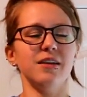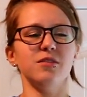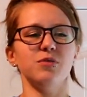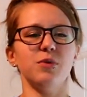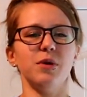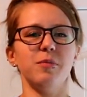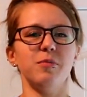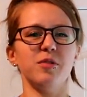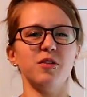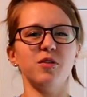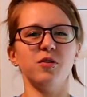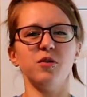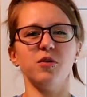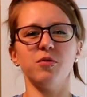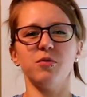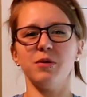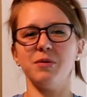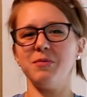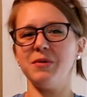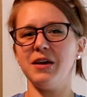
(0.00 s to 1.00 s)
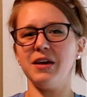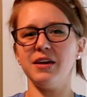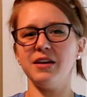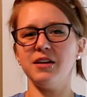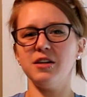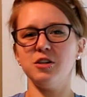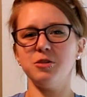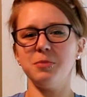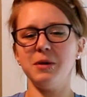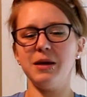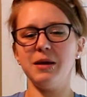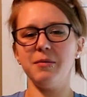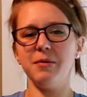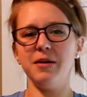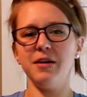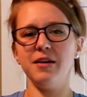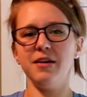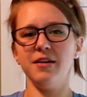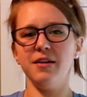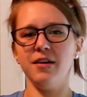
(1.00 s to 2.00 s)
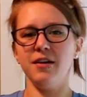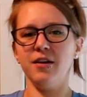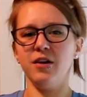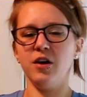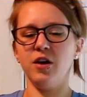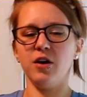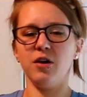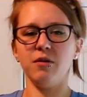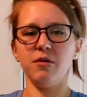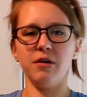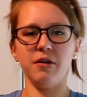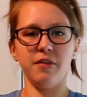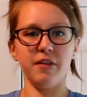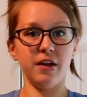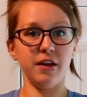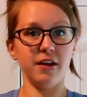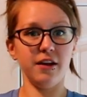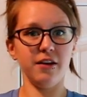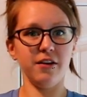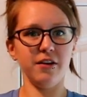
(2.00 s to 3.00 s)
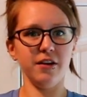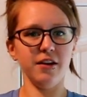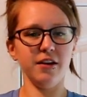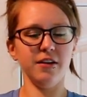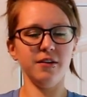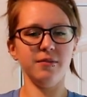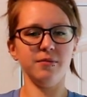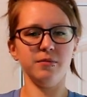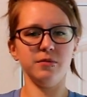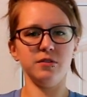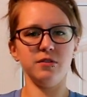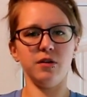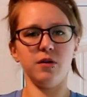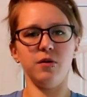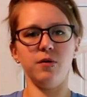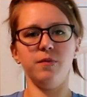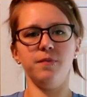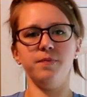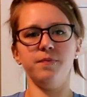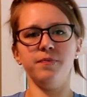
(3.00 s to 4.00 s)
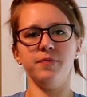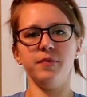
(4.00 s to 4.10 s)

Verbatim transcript: guess right below your rib cage, maybe around that area. So